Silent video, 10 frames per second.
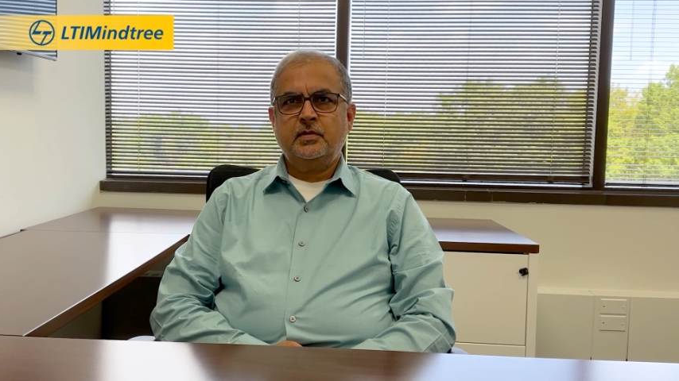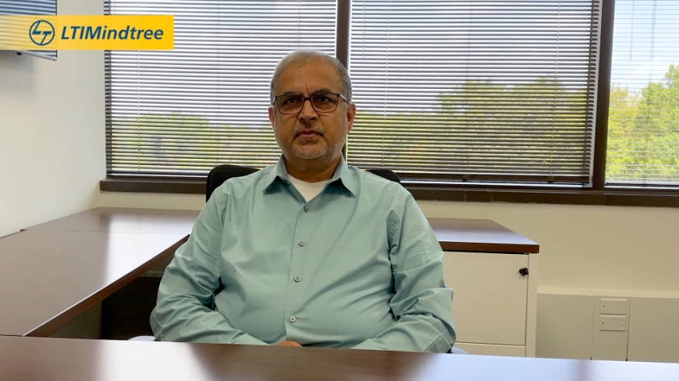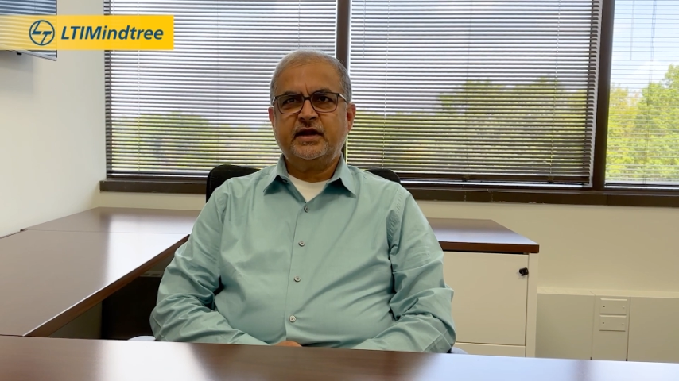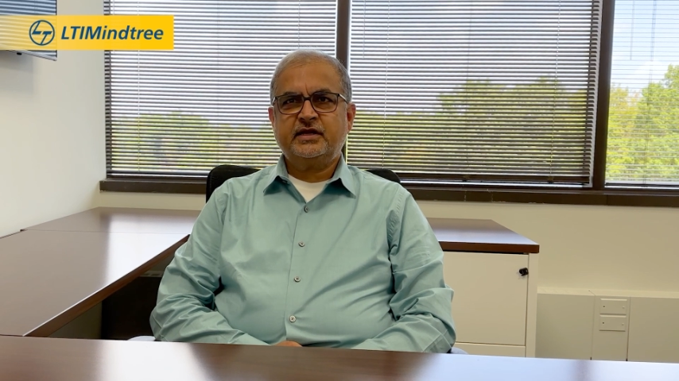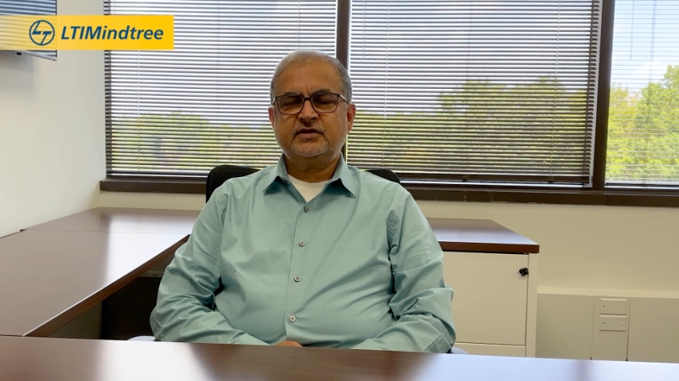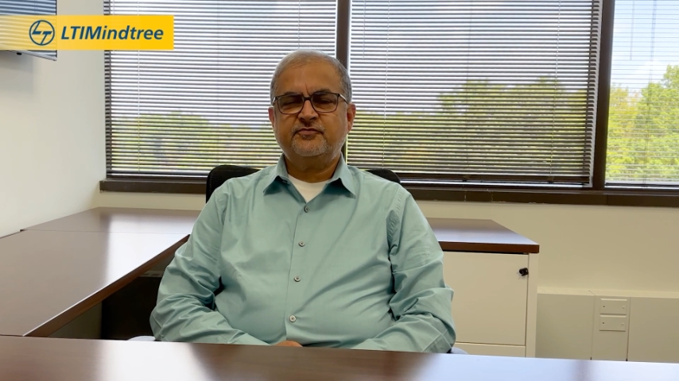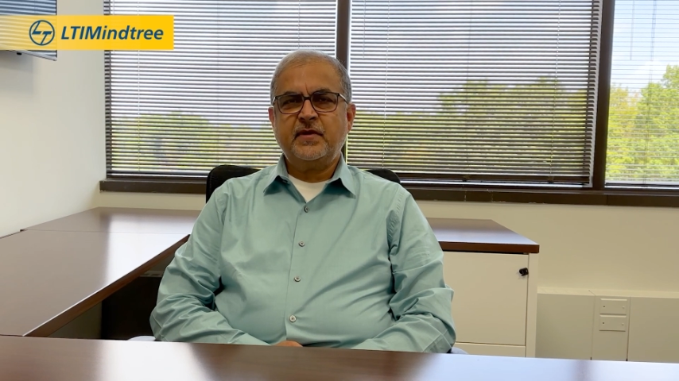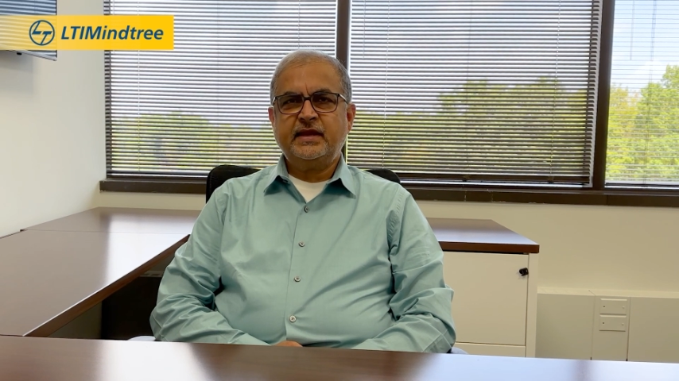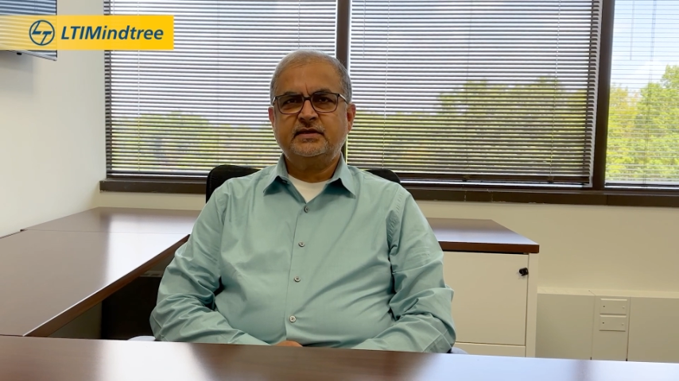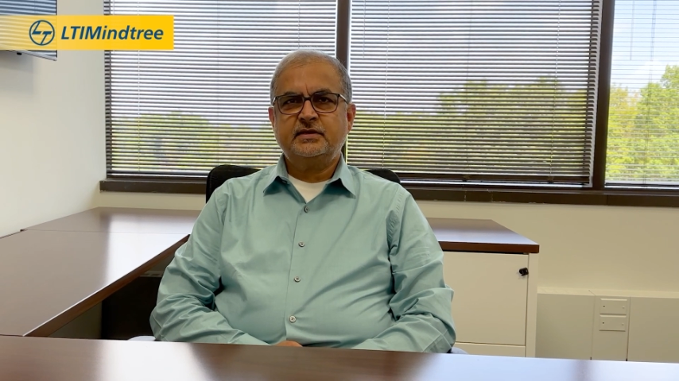predictive
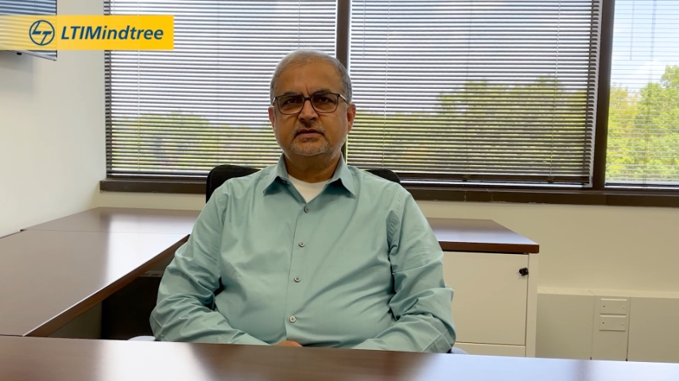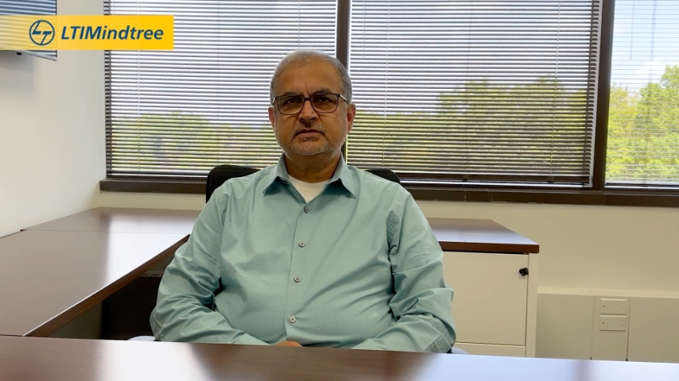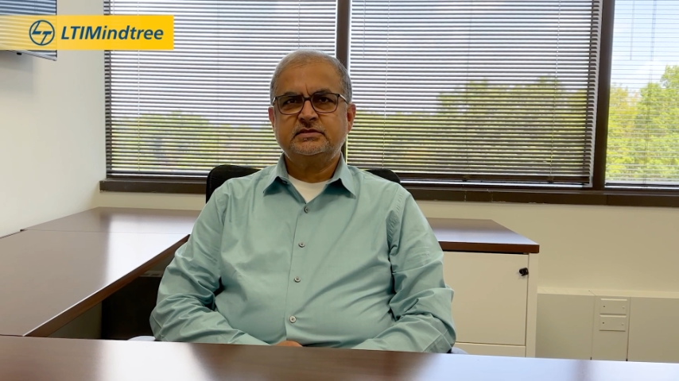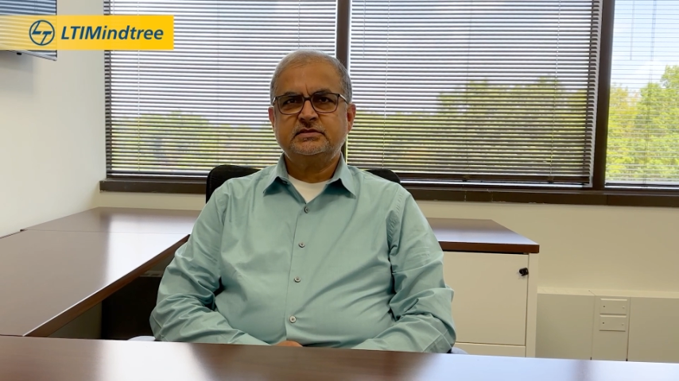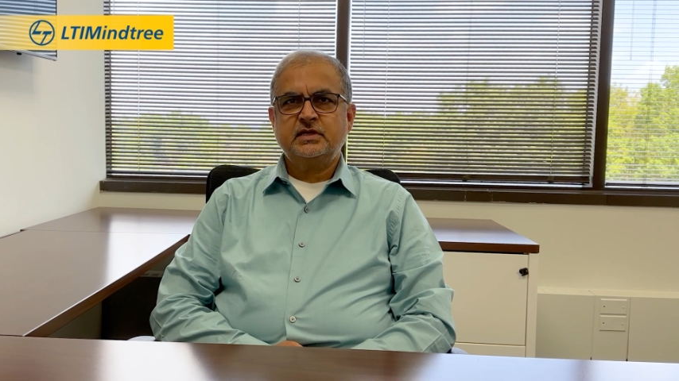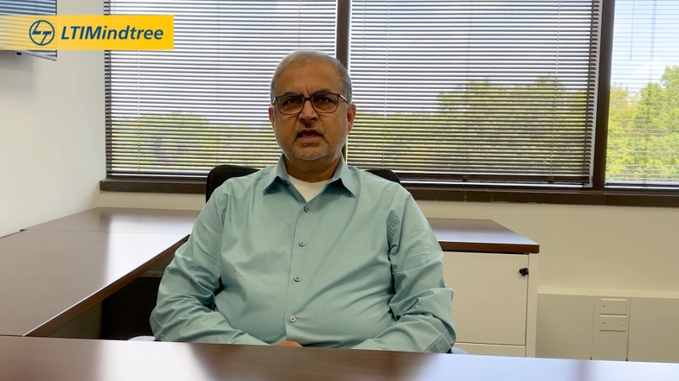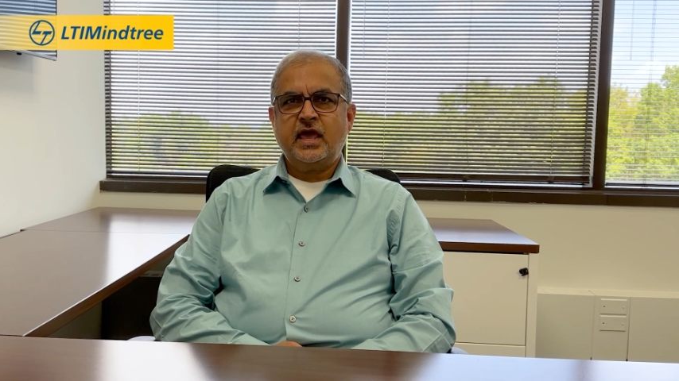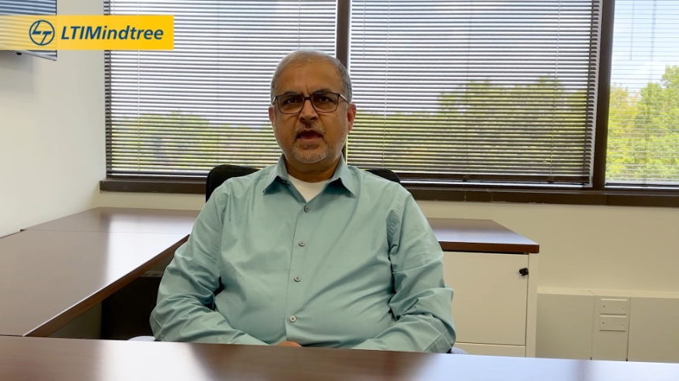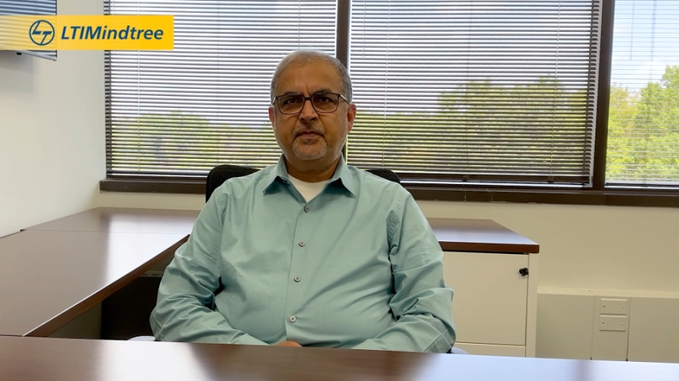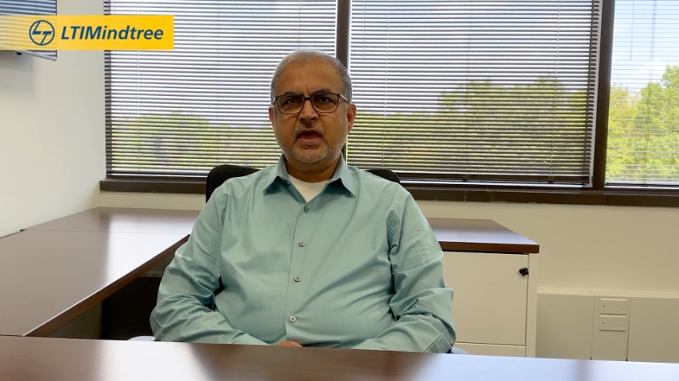maintenance,
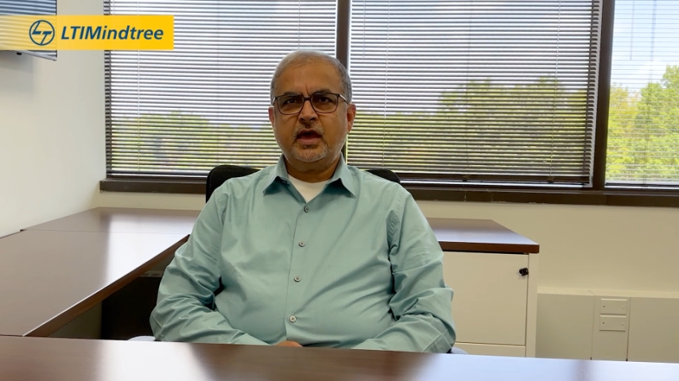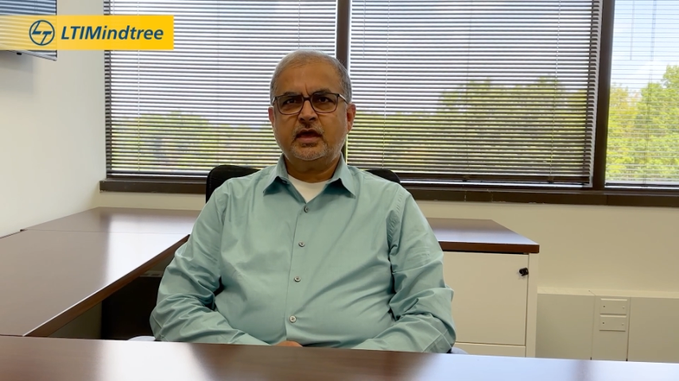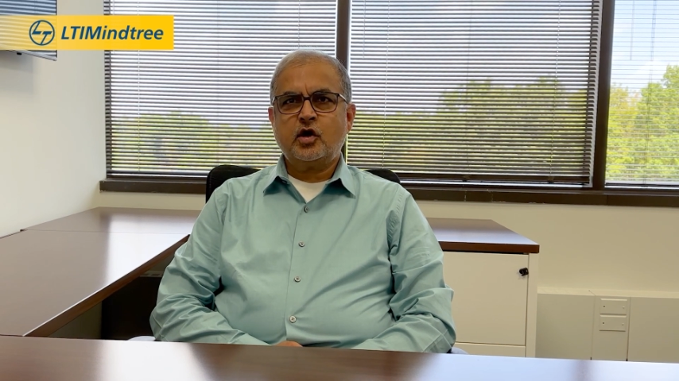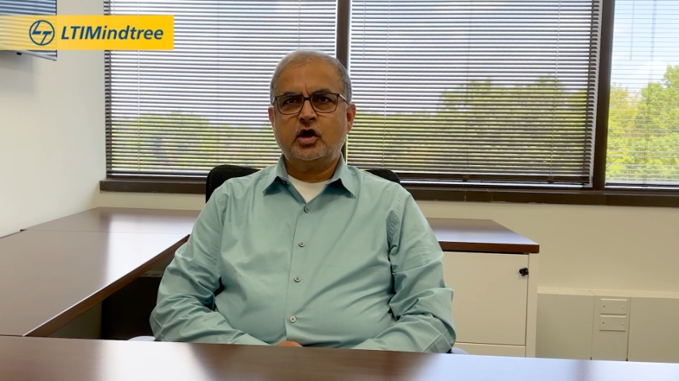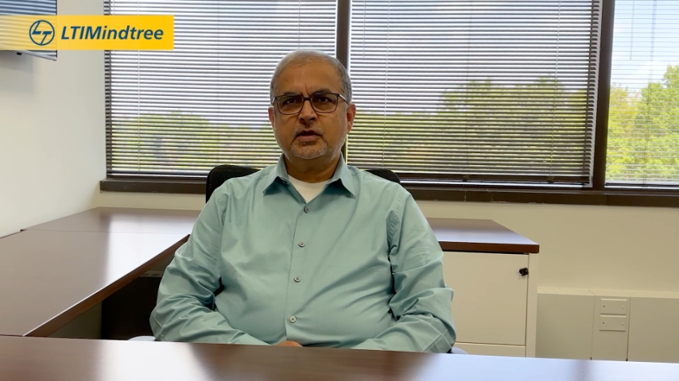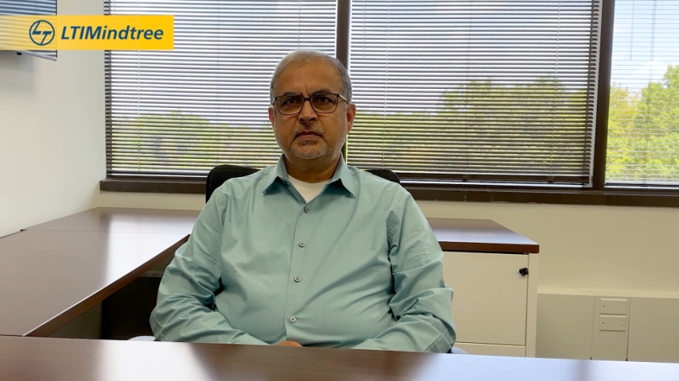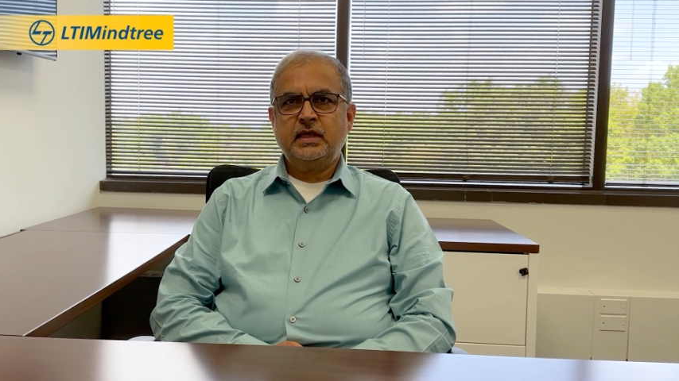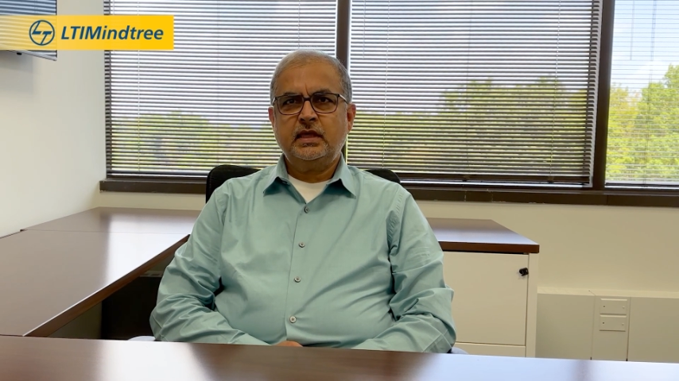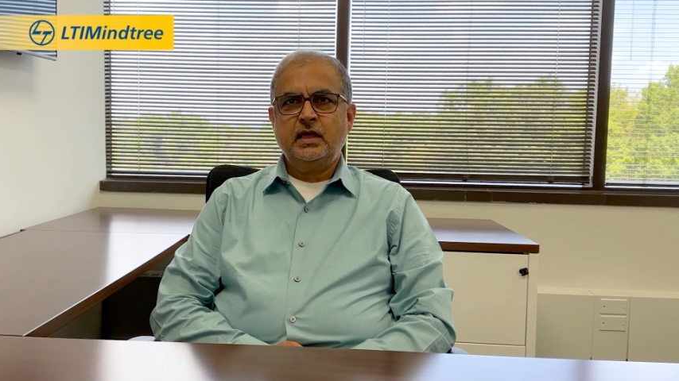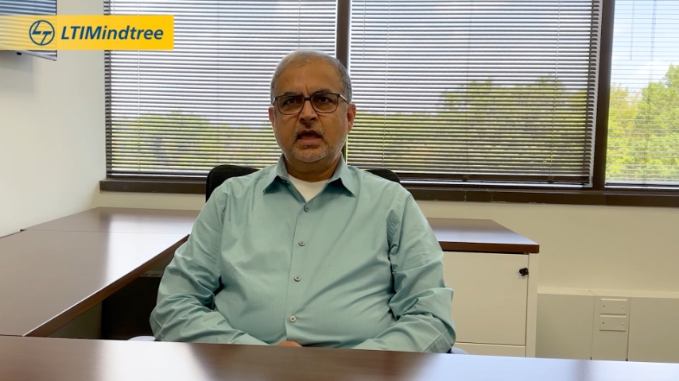API economy,